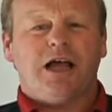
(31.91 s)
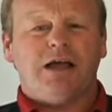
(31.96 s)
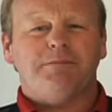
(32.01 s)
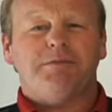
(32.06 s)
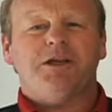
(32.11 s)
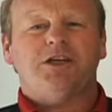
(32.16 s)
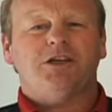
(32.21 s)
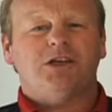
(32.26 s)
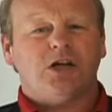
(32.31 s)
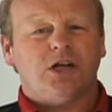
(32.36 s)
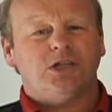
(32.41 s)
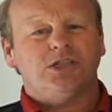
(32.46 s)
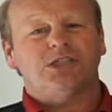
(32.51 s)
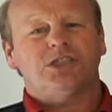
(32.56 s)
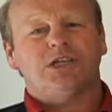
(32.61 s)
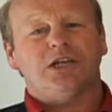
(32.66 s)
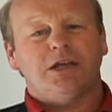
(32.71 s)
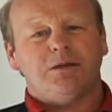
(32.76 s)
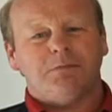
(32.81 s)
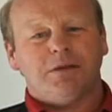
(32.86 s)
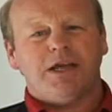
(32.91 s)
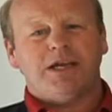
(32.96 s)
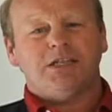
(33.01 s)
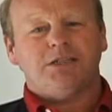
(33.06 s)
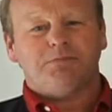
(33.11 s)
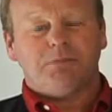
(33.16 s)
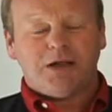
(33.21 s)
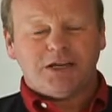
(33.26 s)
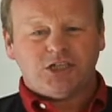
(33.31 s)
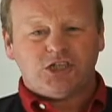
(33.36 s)
I've been constantly
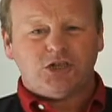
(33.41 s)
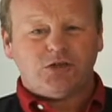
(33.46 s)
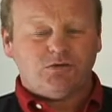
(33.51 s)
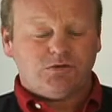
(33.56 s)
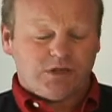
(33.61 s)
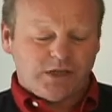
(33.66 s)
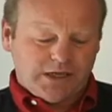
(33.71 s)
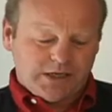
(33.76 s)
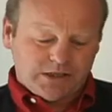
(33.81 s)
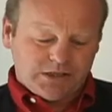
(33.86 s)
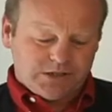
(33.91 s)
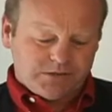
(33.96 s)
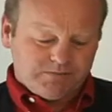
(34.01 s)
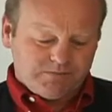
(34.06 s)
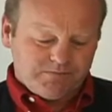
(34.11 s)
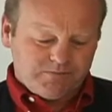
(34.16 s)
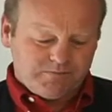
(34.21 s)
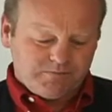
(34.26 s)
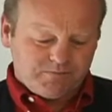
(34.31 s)
amazed by two things.